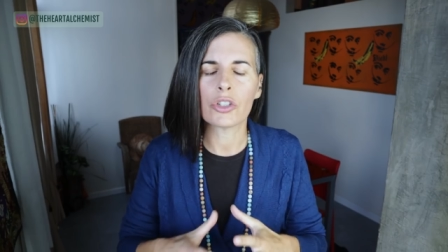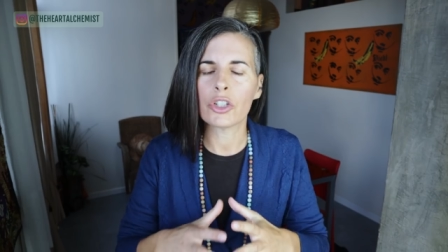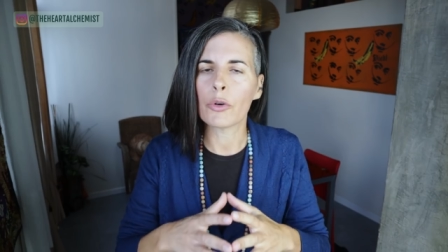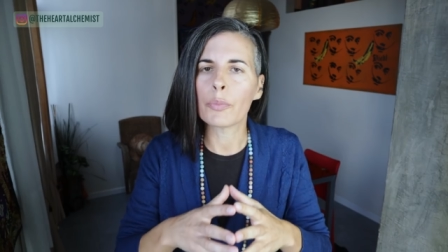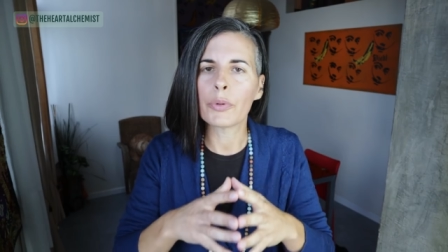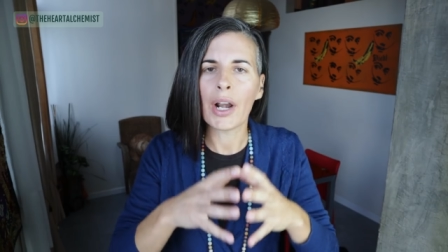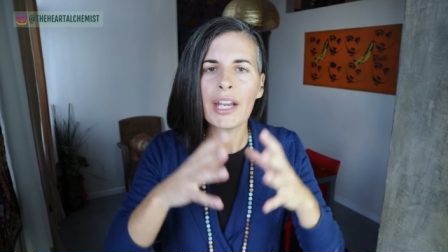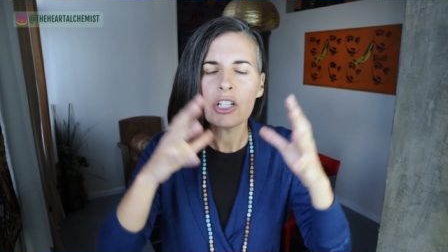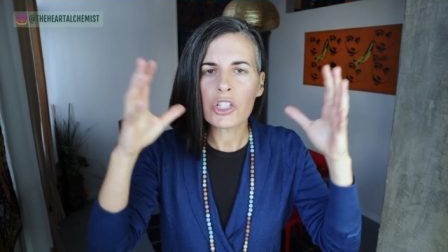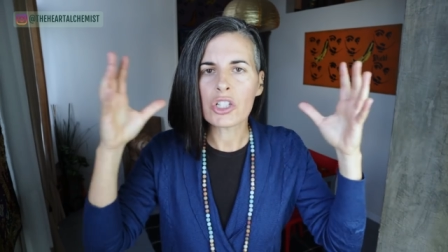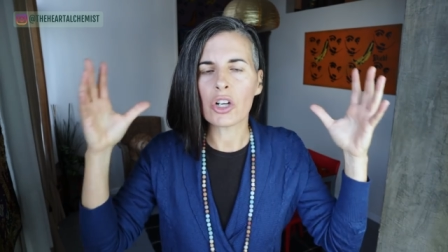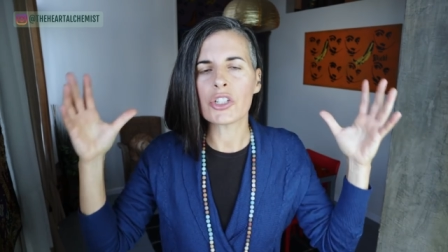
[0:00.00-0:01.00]
your brain
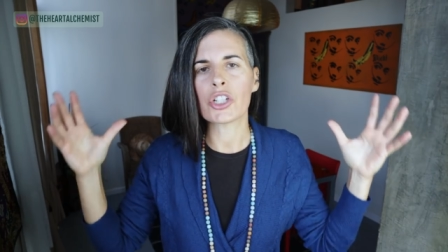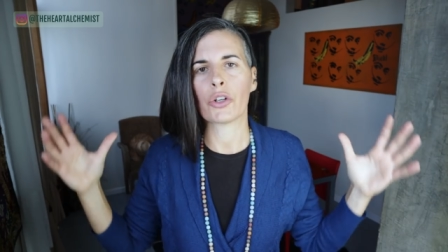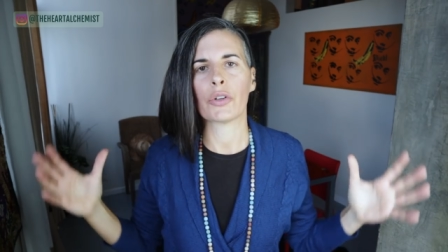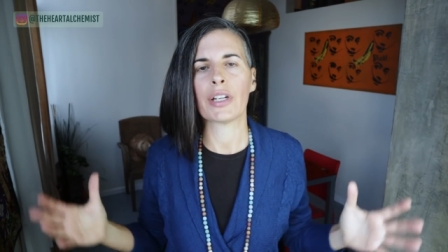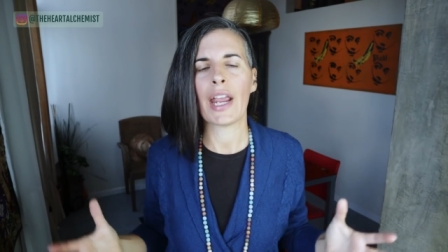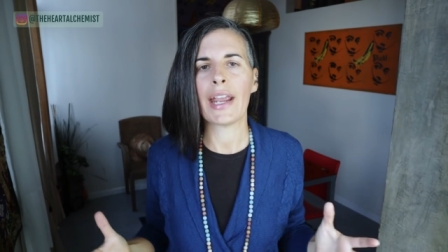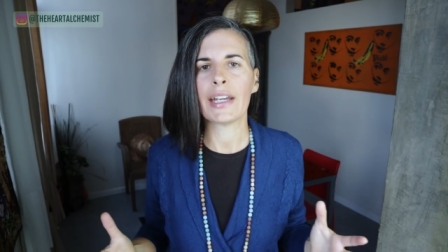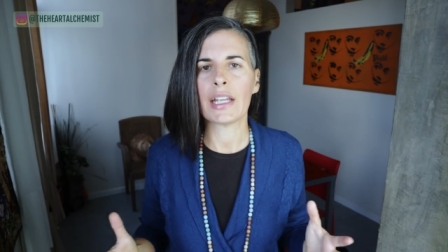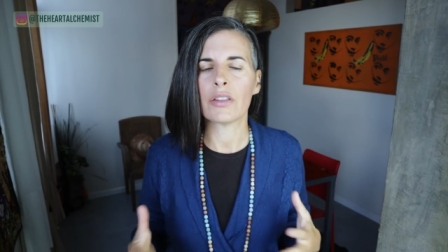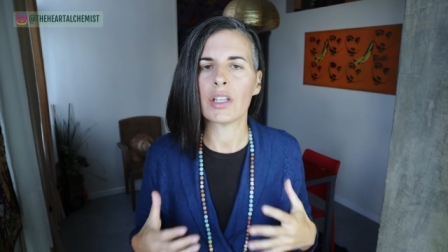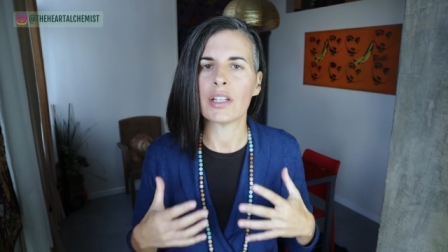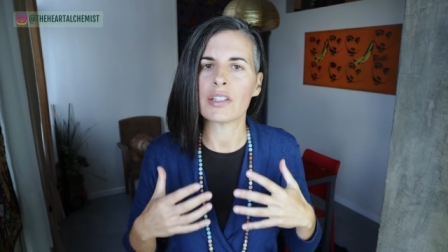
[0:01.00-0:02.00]
just starts
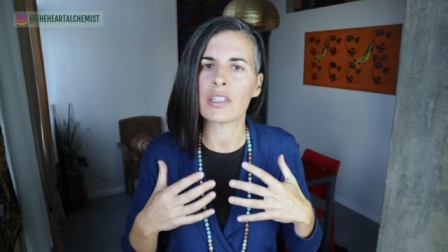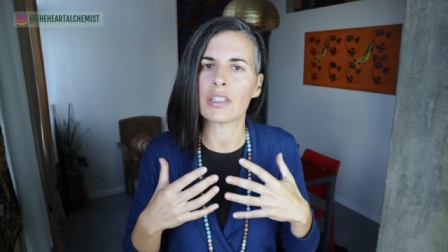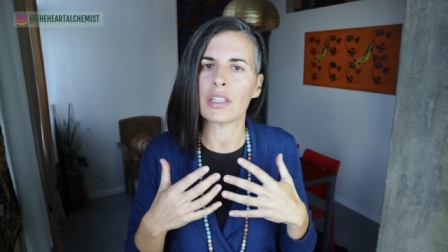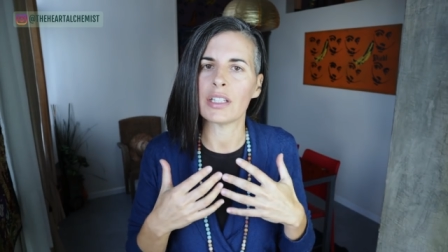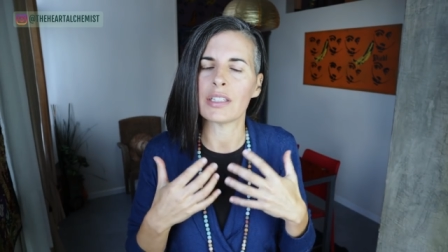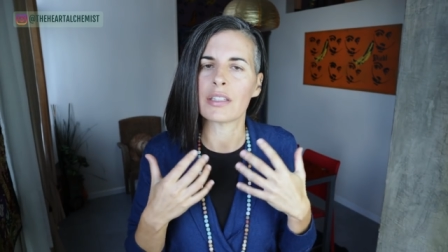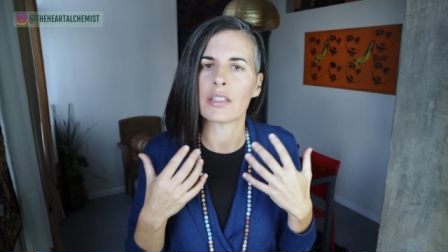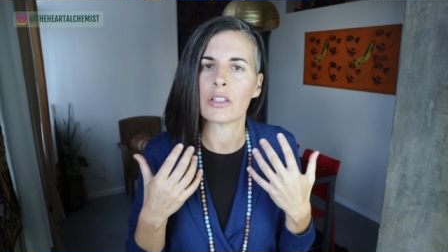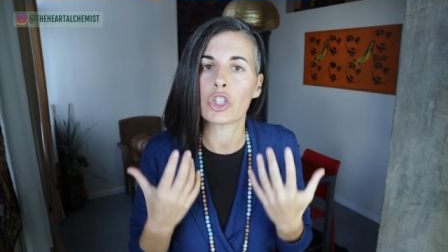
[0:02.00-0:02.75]
creating these these